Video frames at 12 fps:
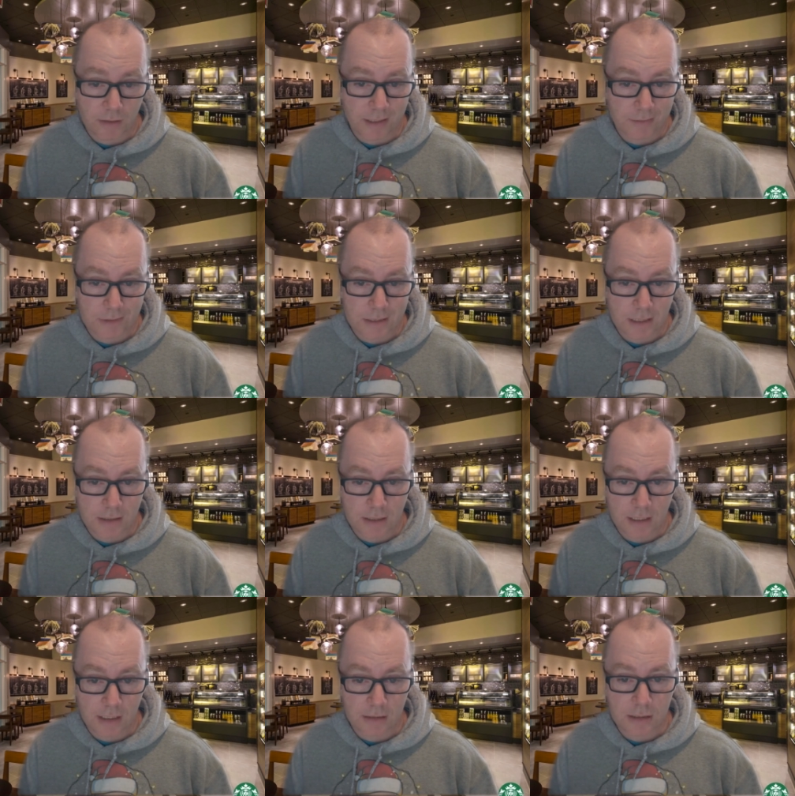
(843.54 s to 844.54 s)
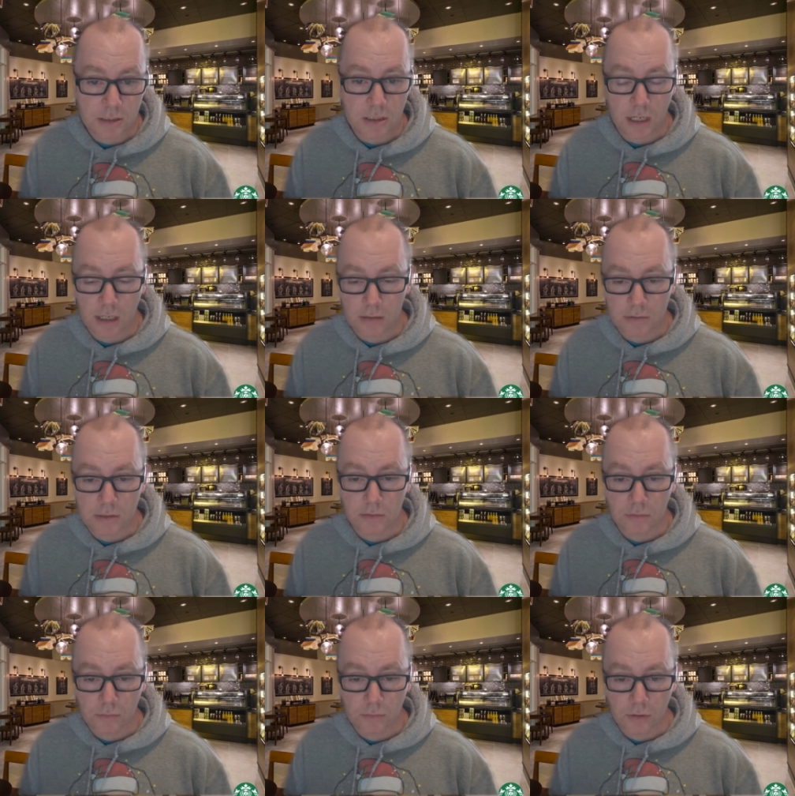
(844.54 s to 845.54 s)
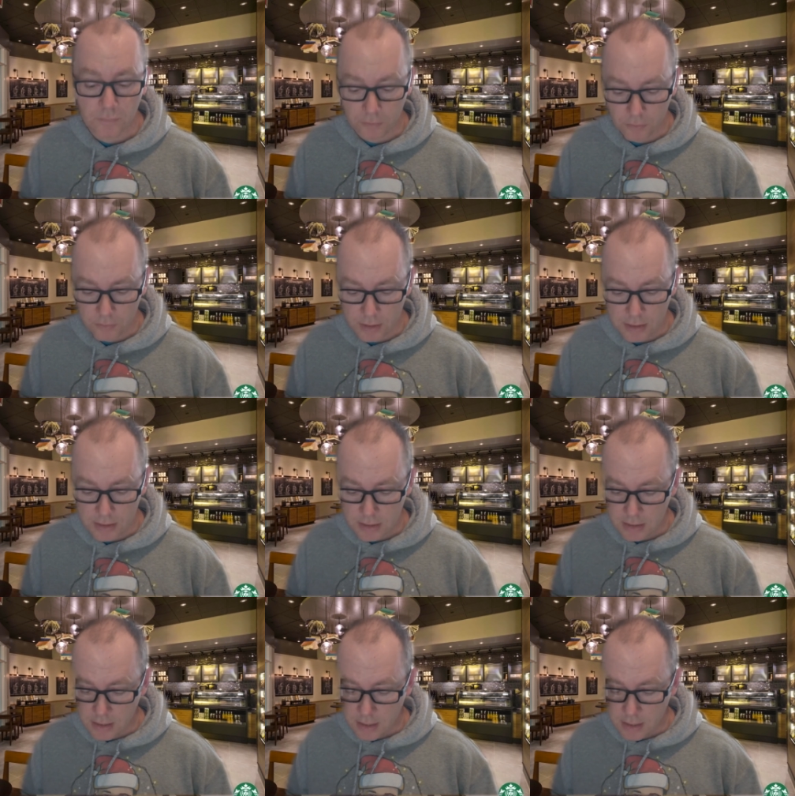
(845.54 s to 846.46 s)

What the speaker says: language other than English, I'll still remove noise.